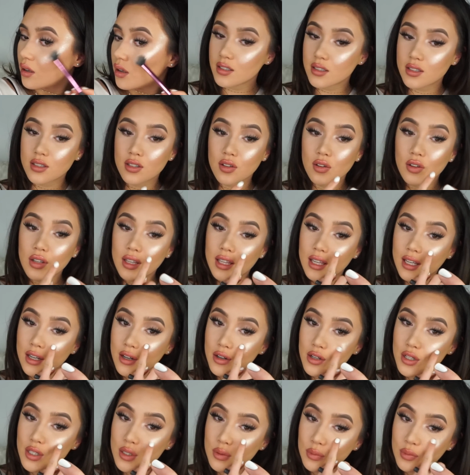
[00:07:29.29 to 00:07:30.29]
So
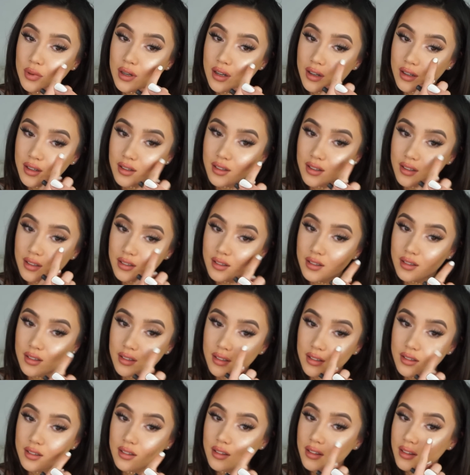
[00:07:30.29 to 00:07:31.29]
here's what
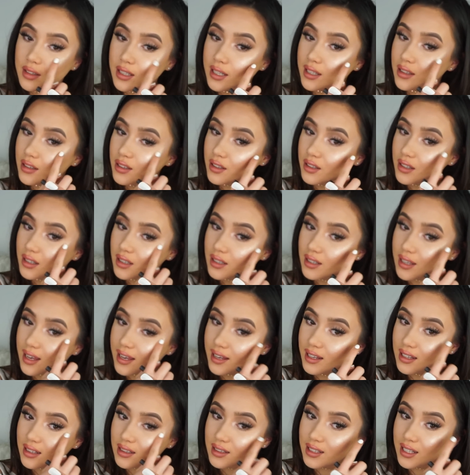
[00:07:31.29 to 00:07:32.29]
they look
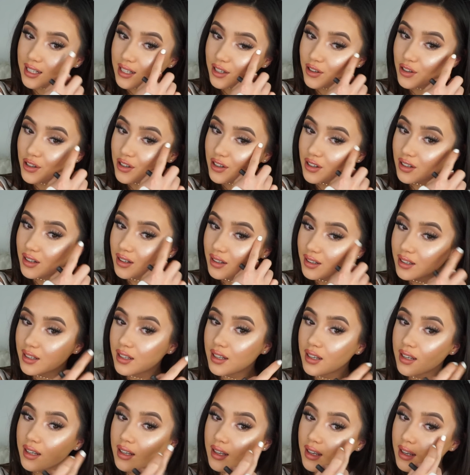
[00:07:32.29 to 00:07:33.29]
like layered.
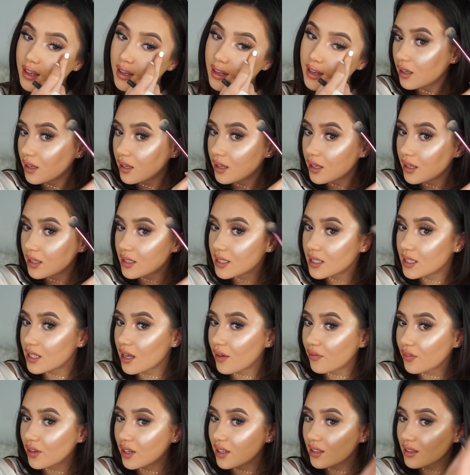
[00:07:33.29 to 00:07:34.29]
It's
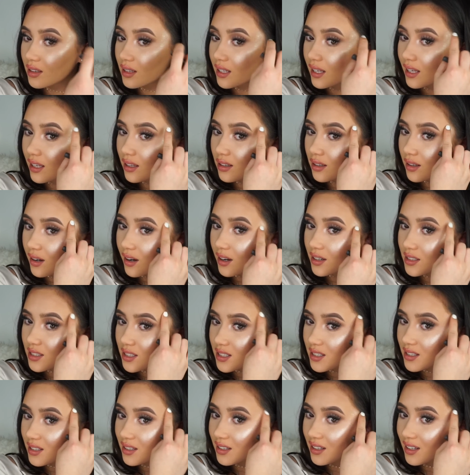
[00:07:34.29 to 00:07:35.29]
definitely a lot.